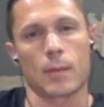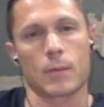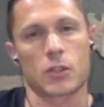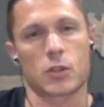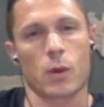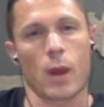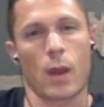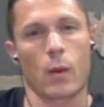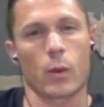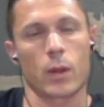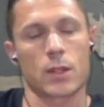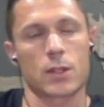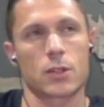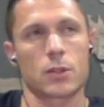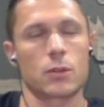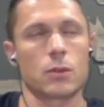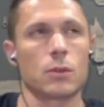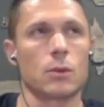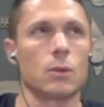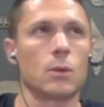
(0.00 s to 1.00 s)
So I went
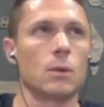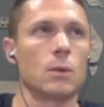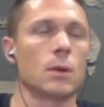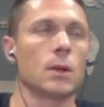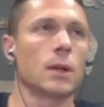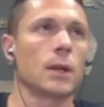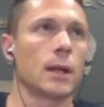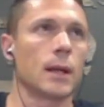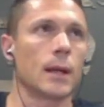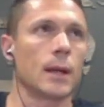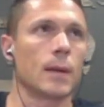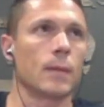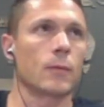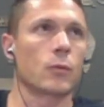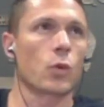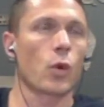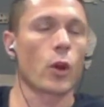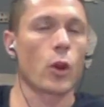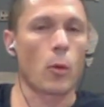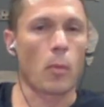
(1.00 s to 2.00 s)
to
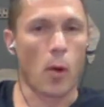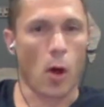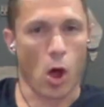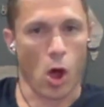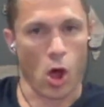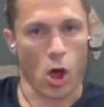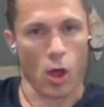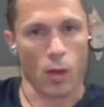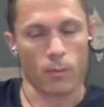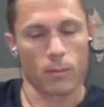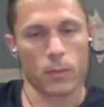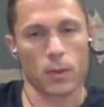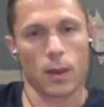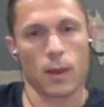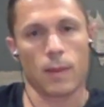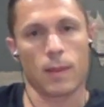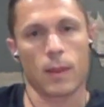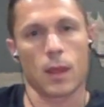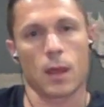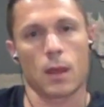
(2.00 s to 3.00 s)
Royal Palm
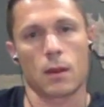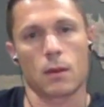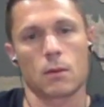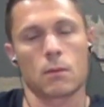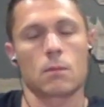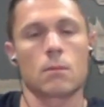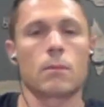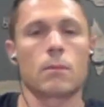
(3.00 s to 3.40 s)
and then